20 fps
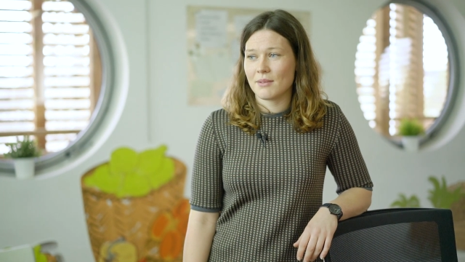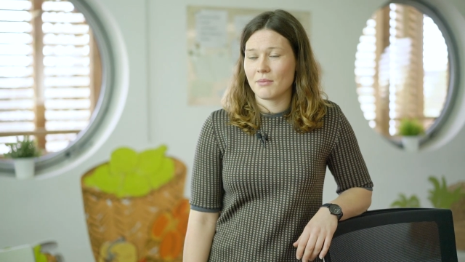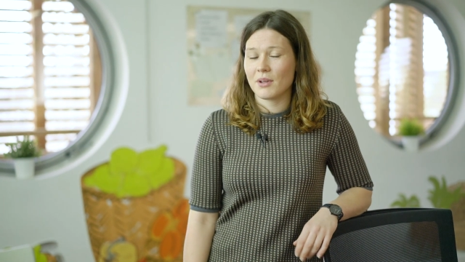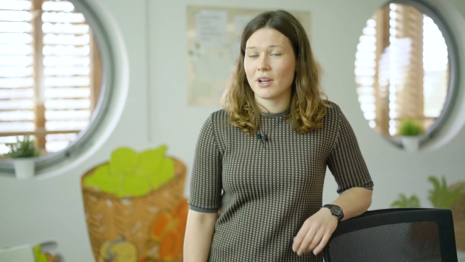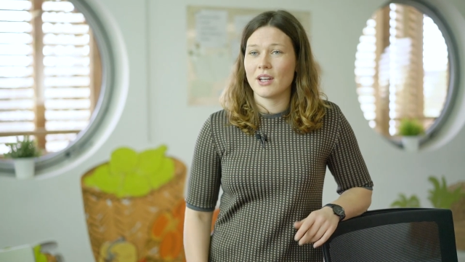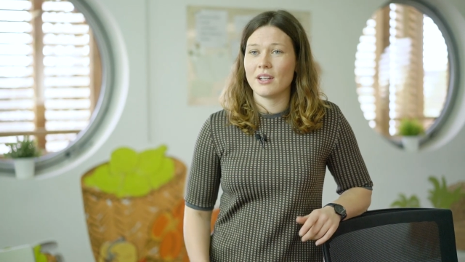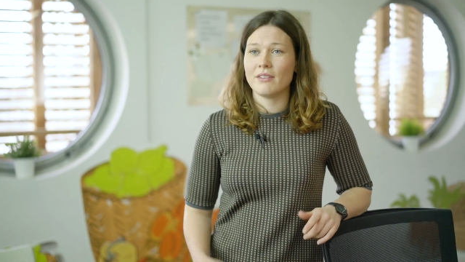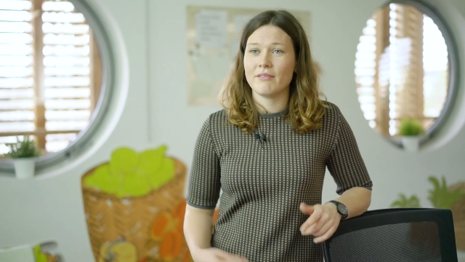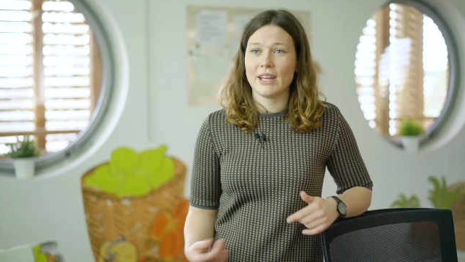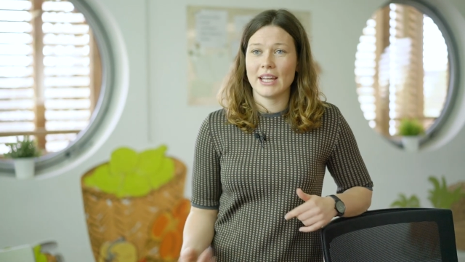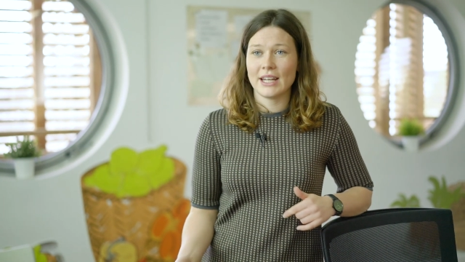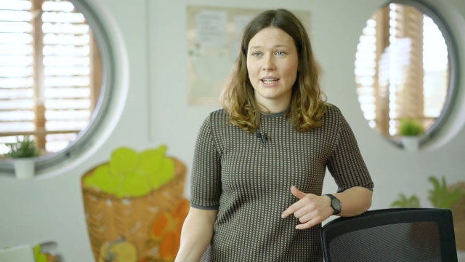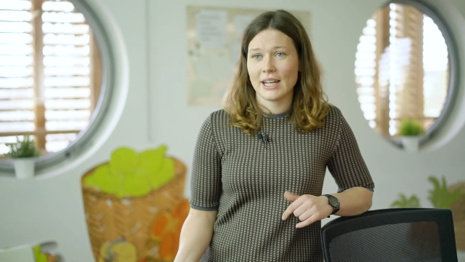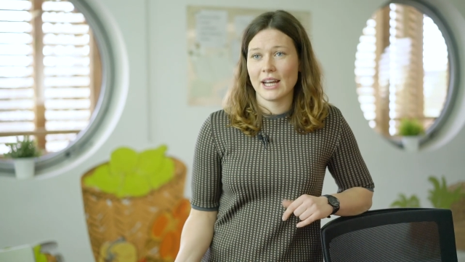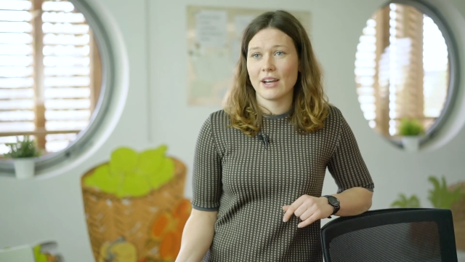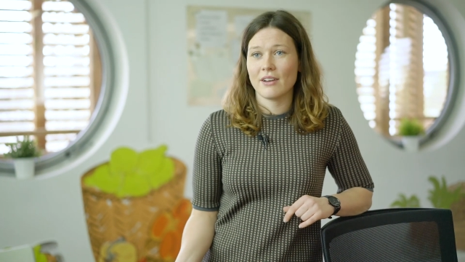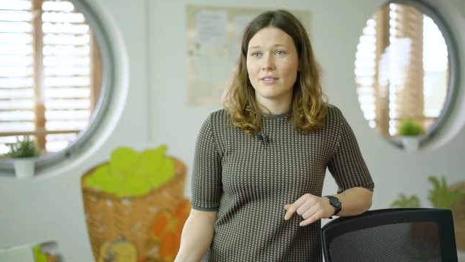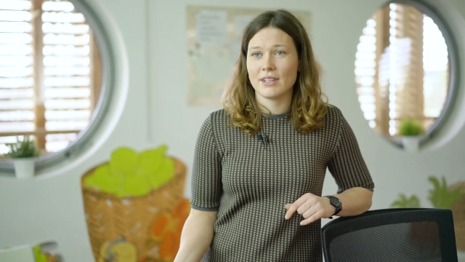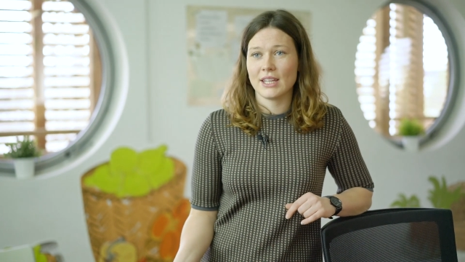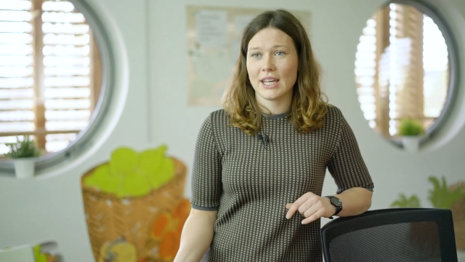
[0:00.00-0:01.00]
I'm kind of in and
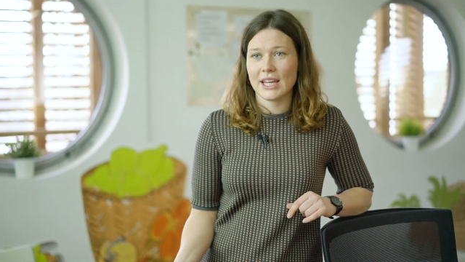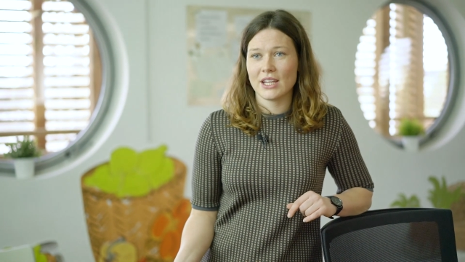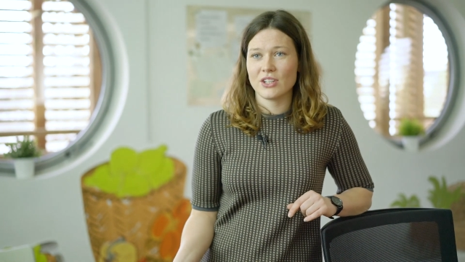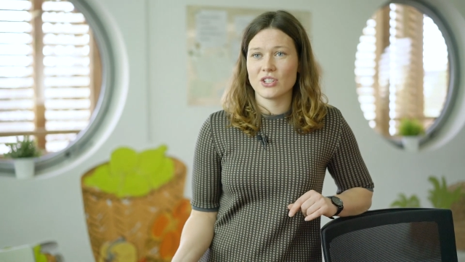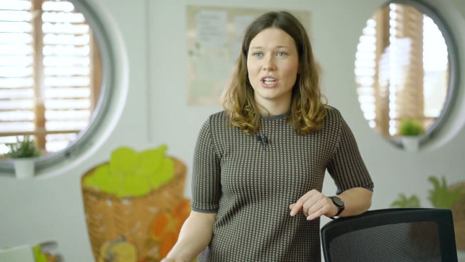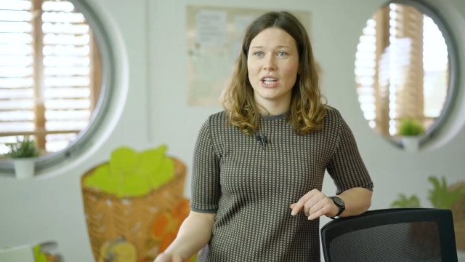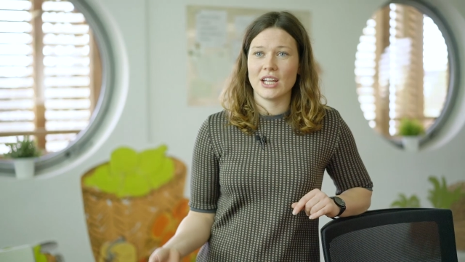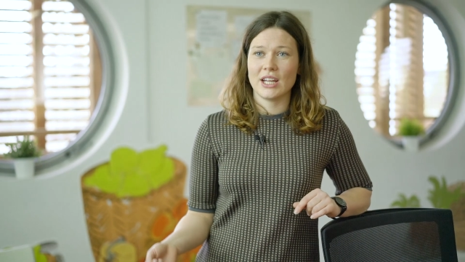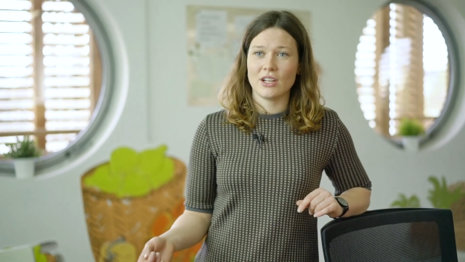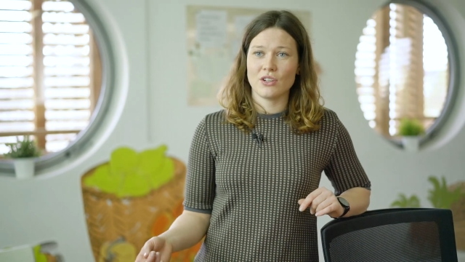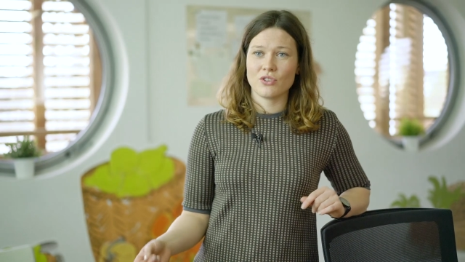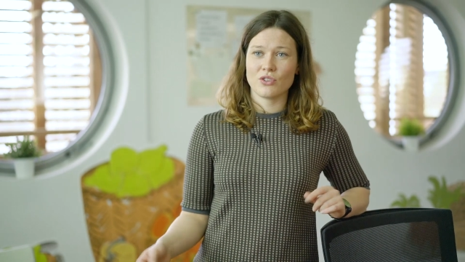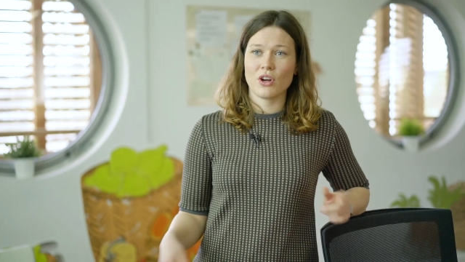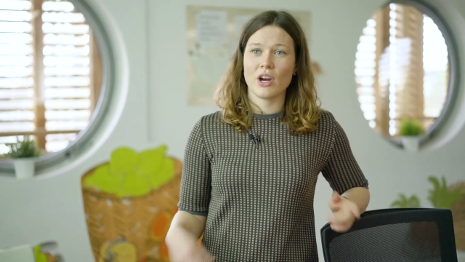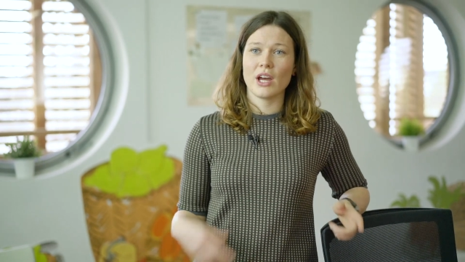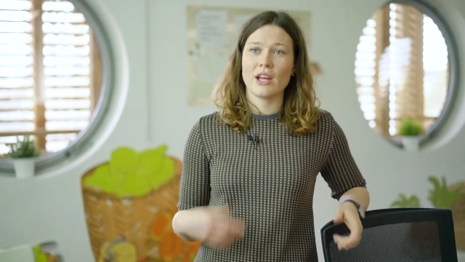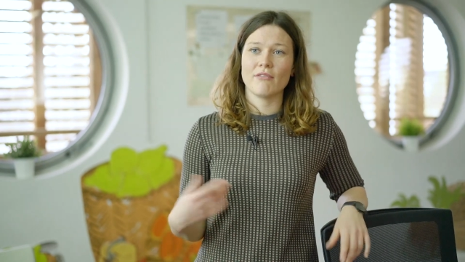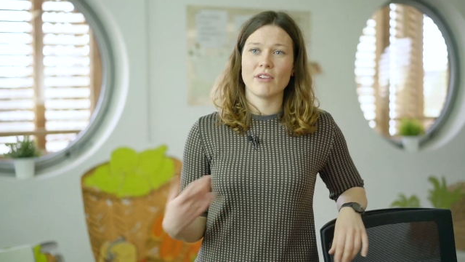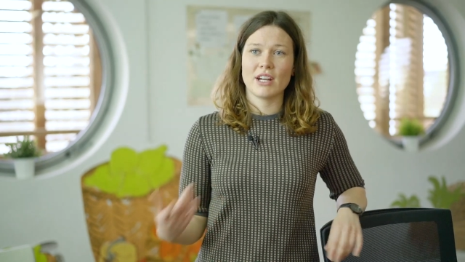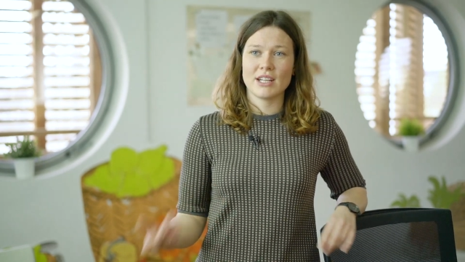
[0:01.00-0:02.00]
out of the kitchen,
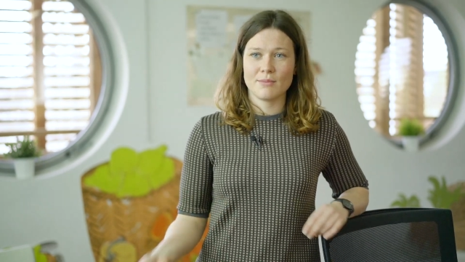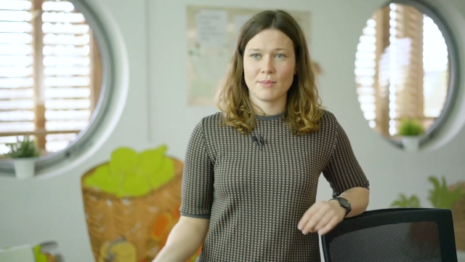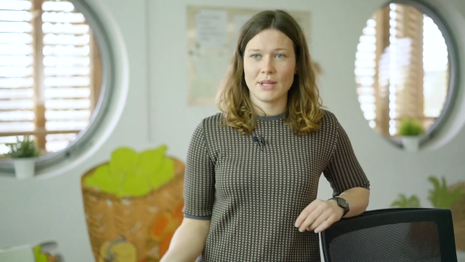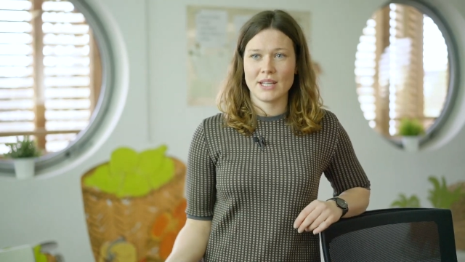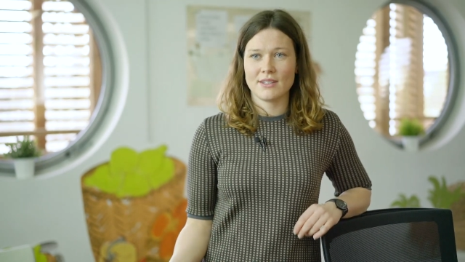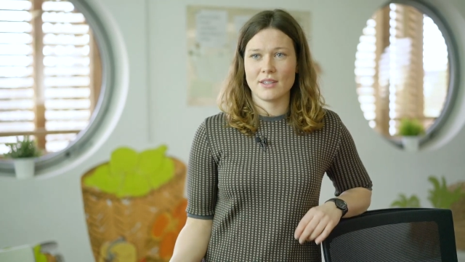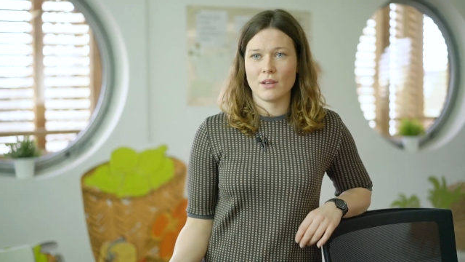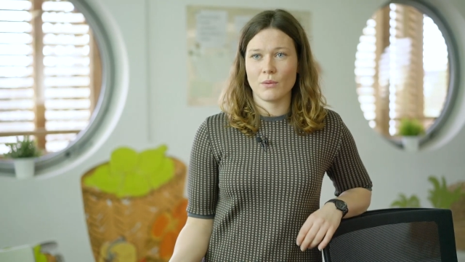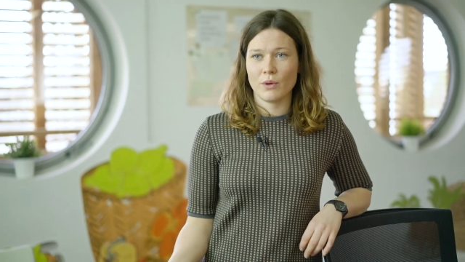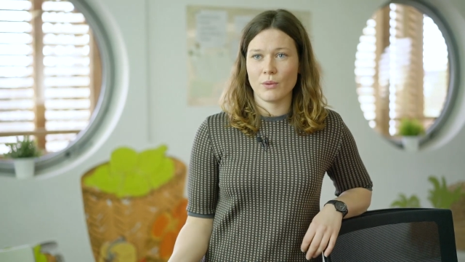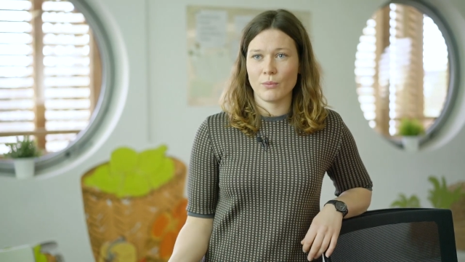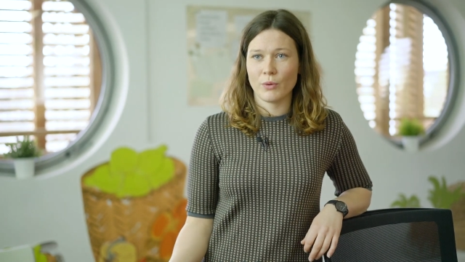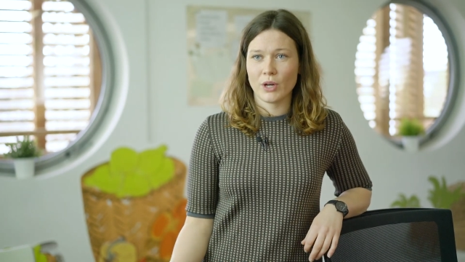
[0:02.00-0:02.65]
trying recipes that we're